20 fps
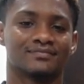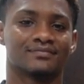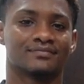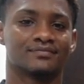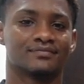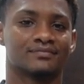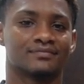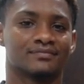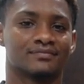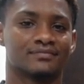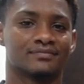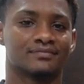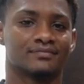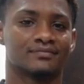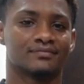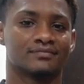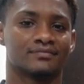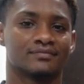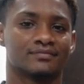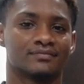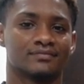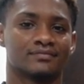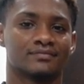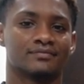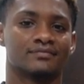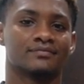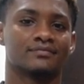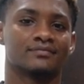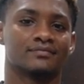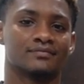
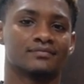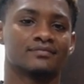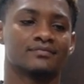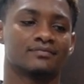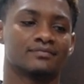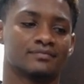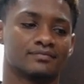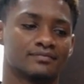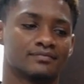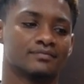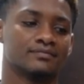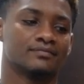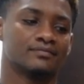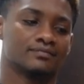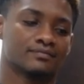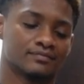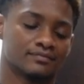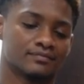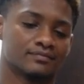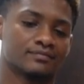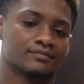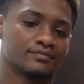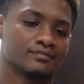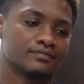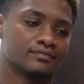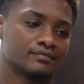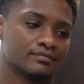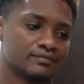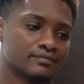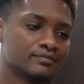
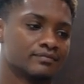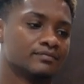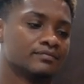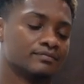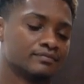(silent)